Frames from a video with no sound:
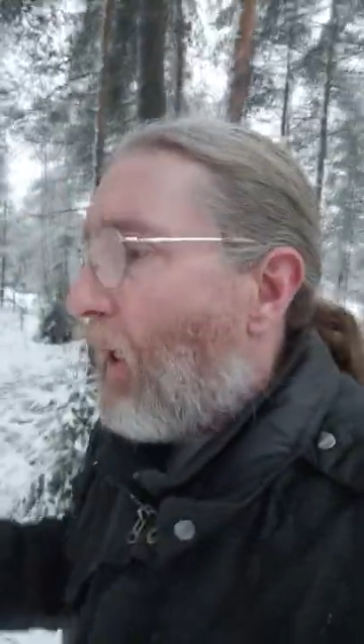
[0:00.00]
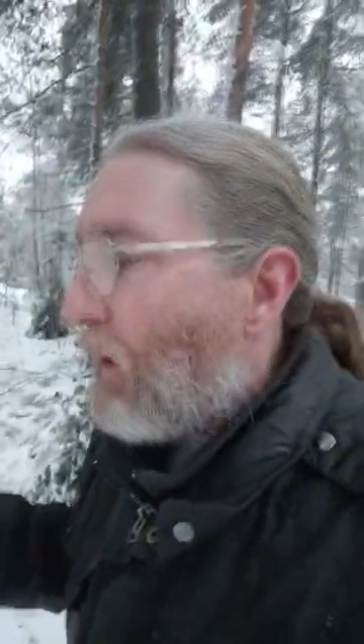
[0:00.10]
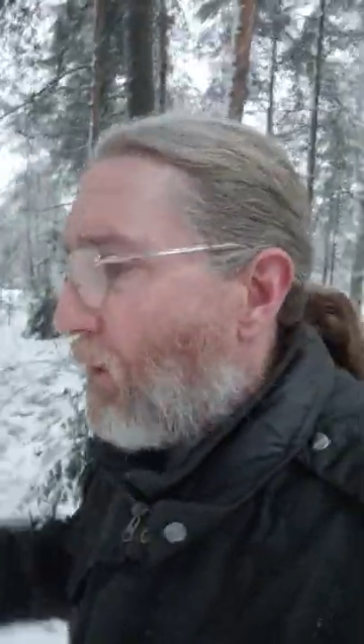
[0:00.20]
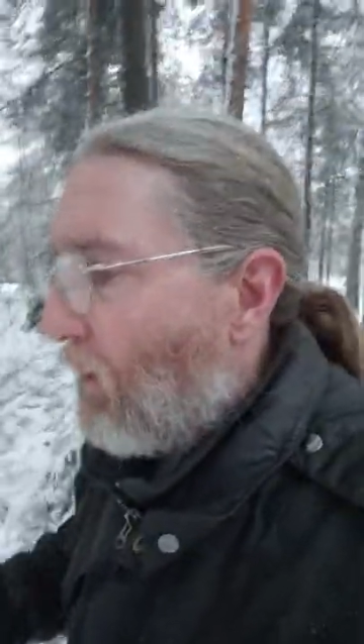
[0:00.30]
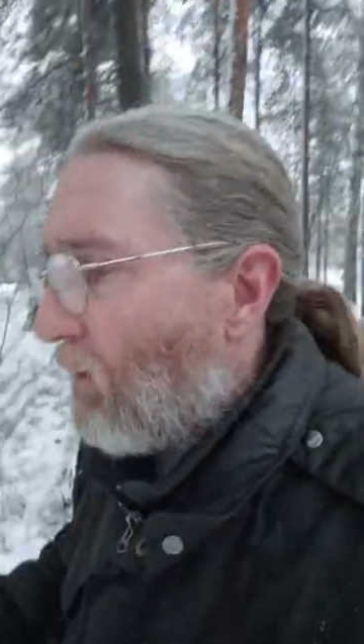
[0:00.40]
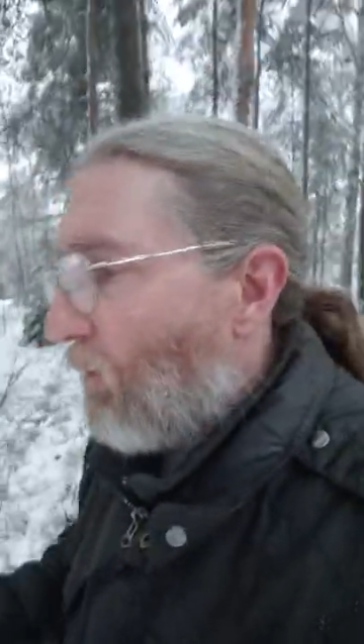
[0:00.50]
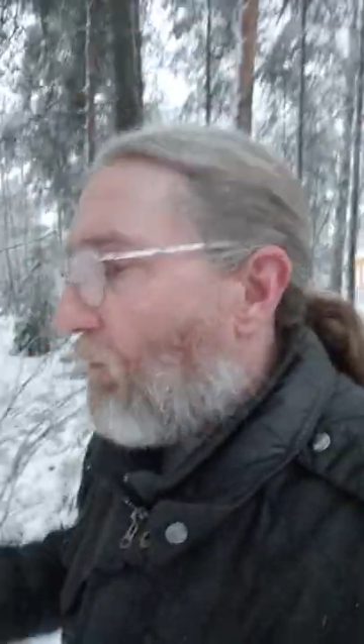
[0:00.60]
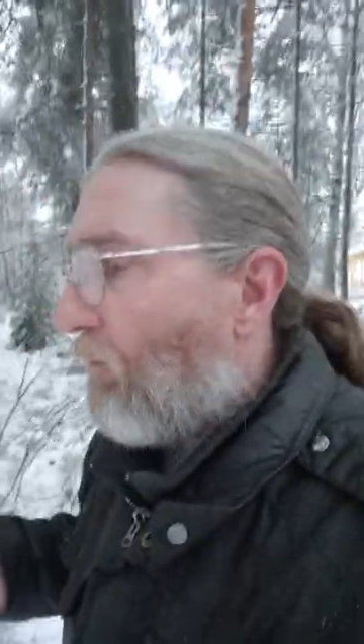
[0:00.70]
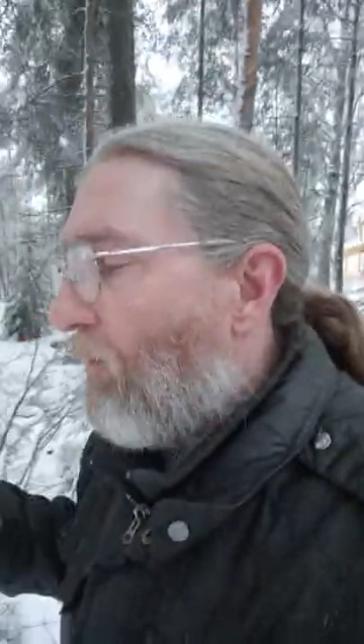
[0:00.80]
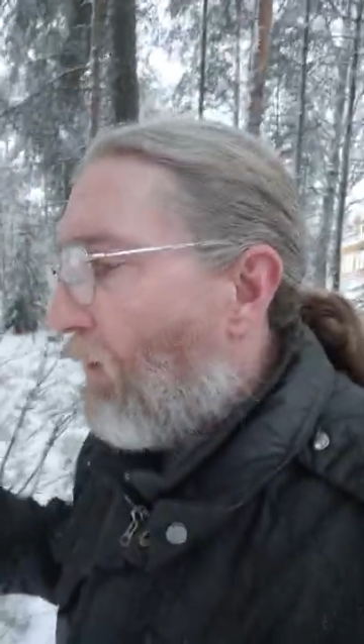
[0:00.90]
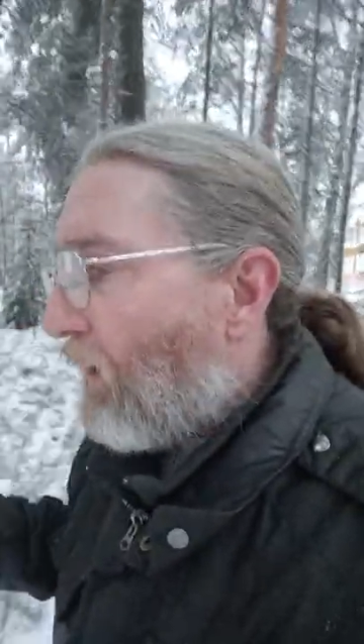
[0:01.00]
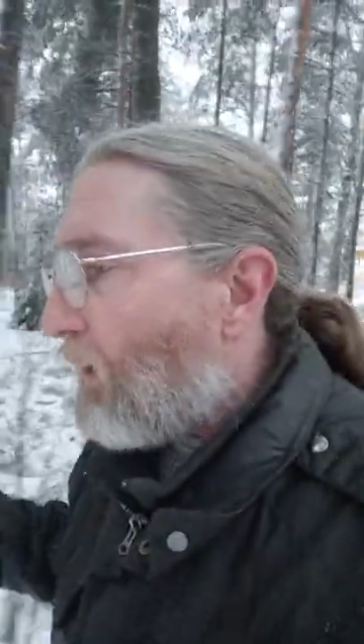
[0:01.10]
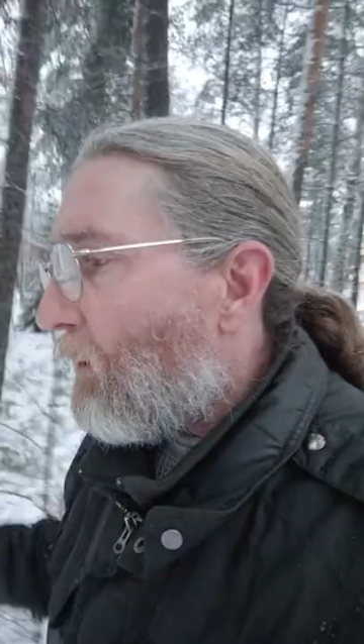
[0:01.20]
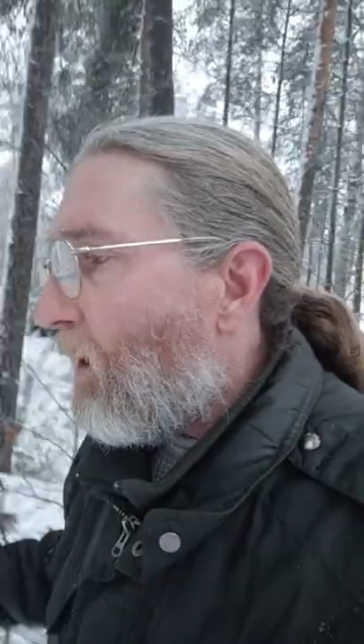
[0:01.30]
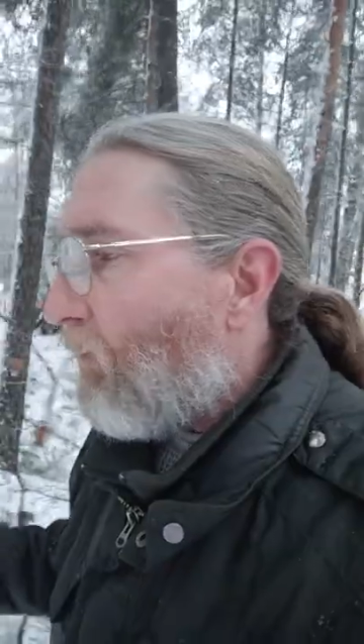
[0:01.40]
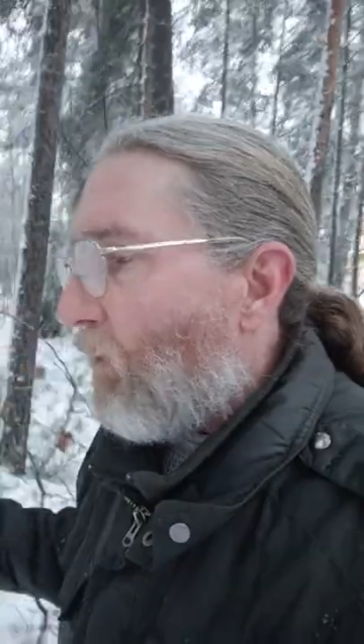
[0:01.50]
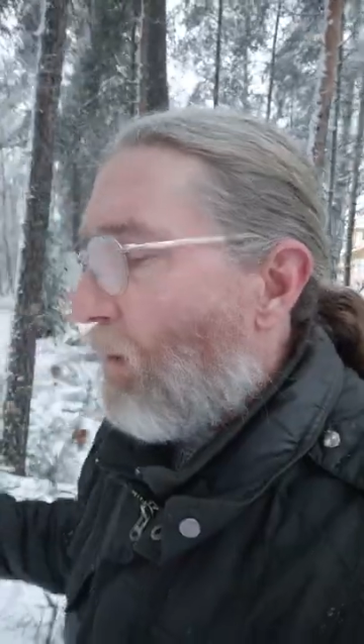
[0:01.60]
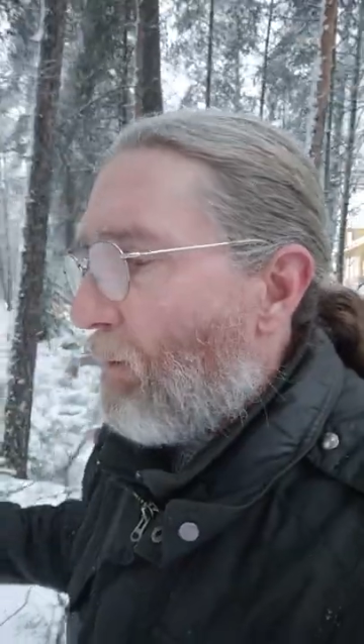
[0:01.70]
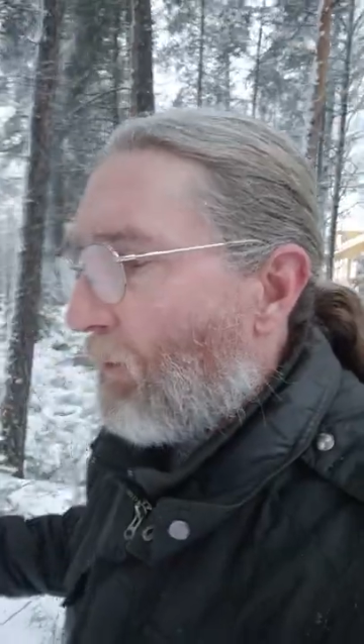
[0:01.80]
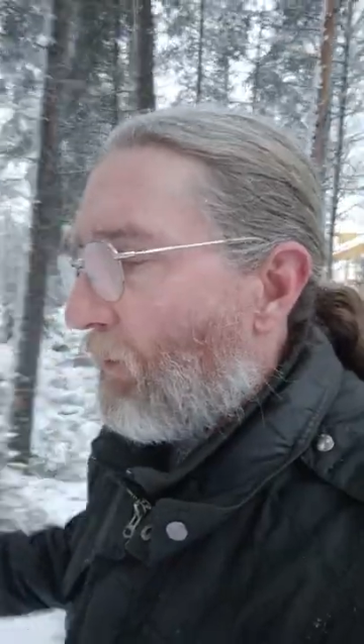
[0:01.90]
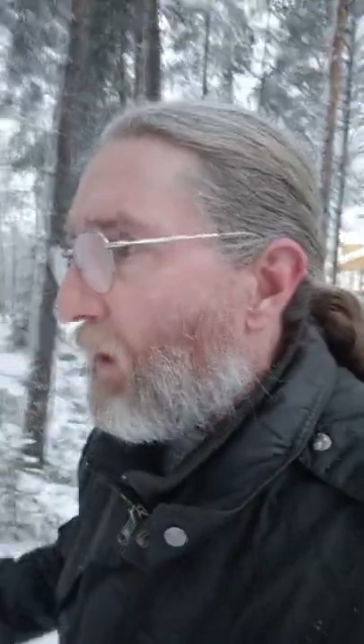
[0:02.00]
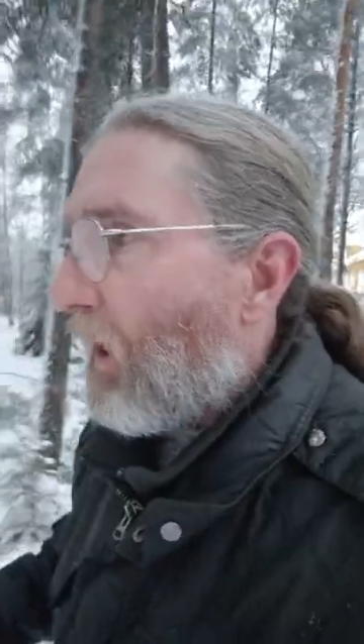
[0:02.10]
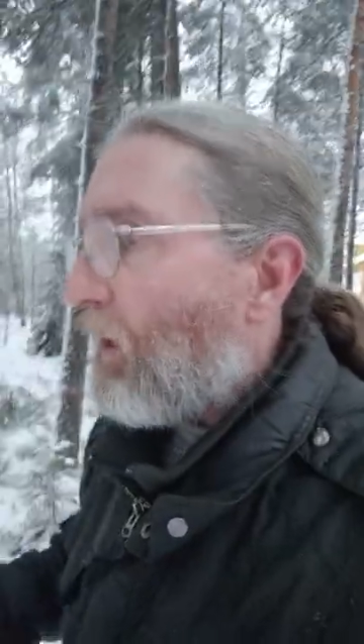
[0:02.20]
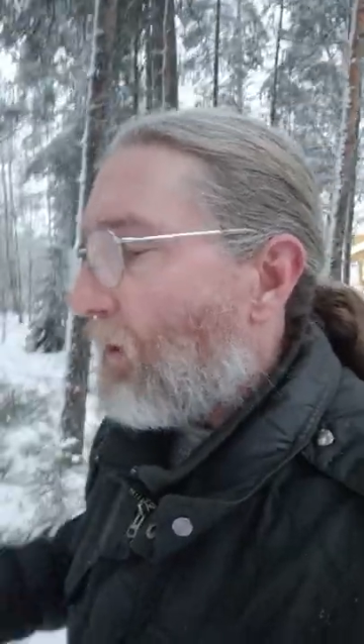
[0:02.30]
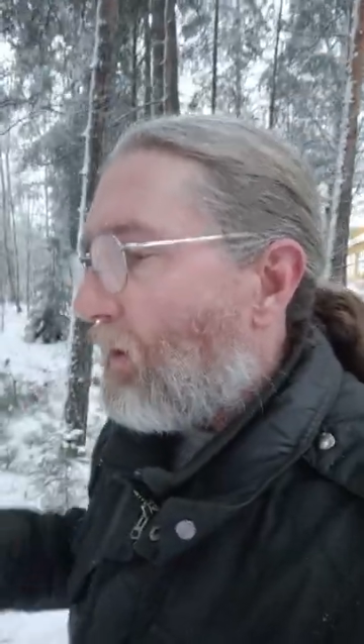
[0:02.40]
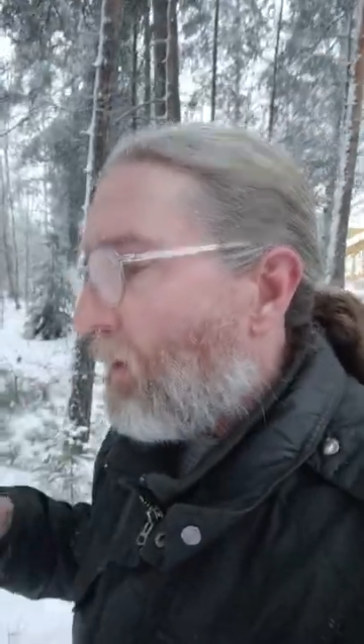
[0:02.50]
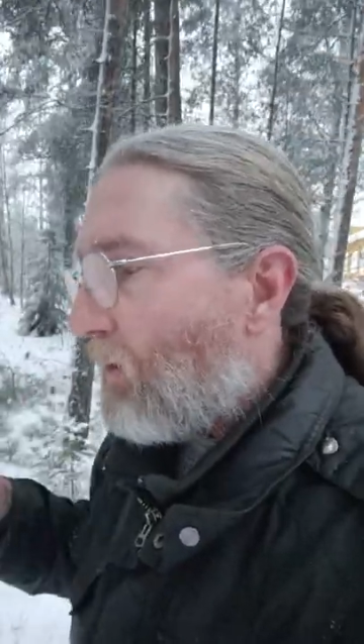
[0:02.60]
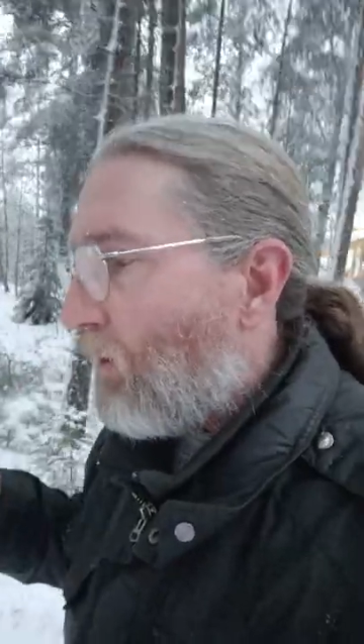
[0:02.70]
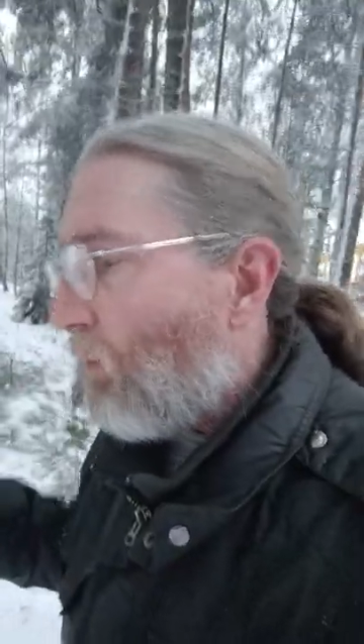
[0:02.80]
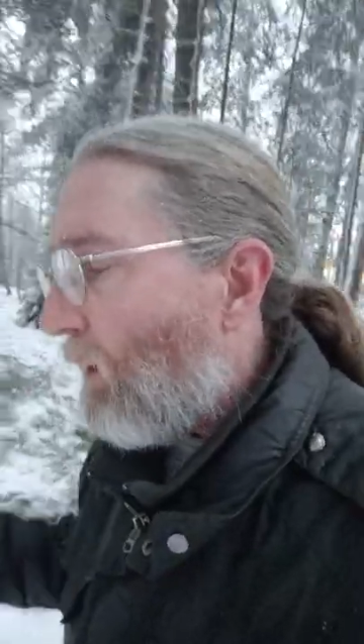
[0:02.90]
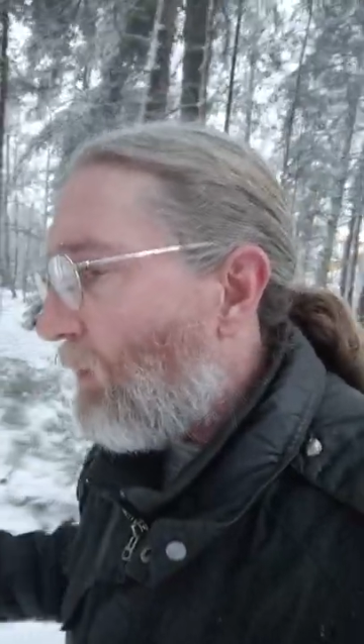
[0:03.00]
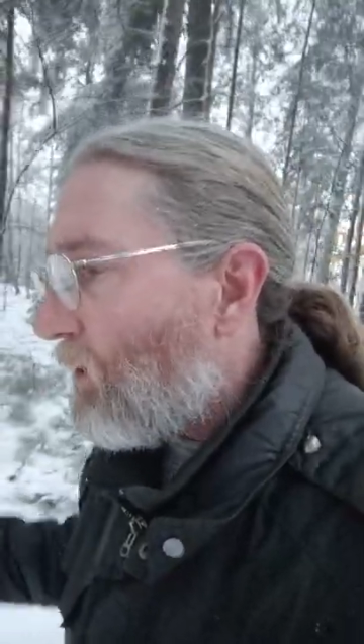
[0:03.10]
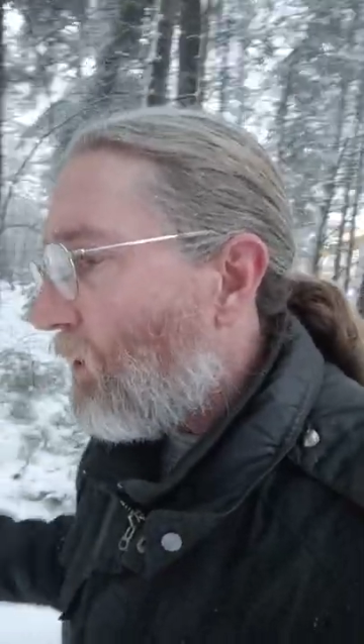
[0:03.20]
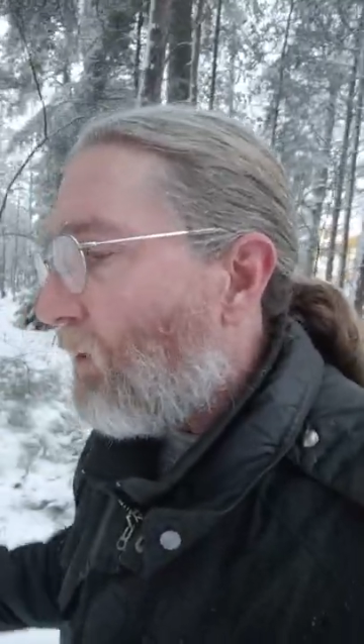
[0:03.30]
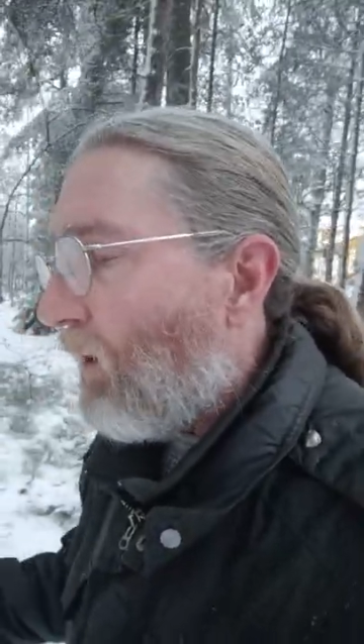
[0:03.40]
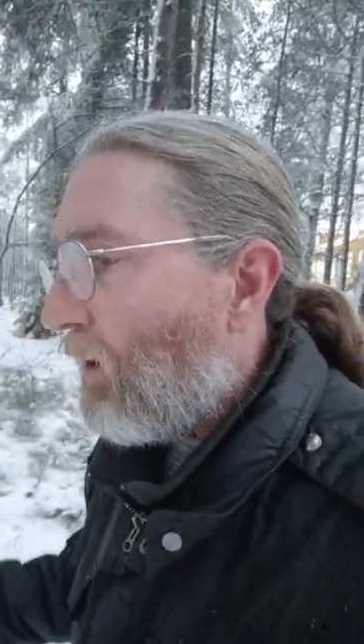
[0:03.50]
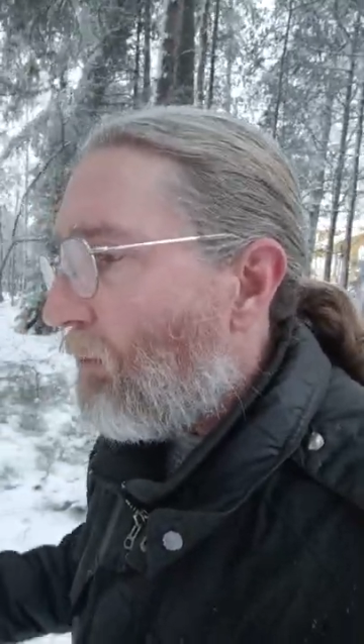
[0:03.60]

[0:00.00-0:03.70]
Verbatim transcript: is going to look very similar for Web three as it does to Web two,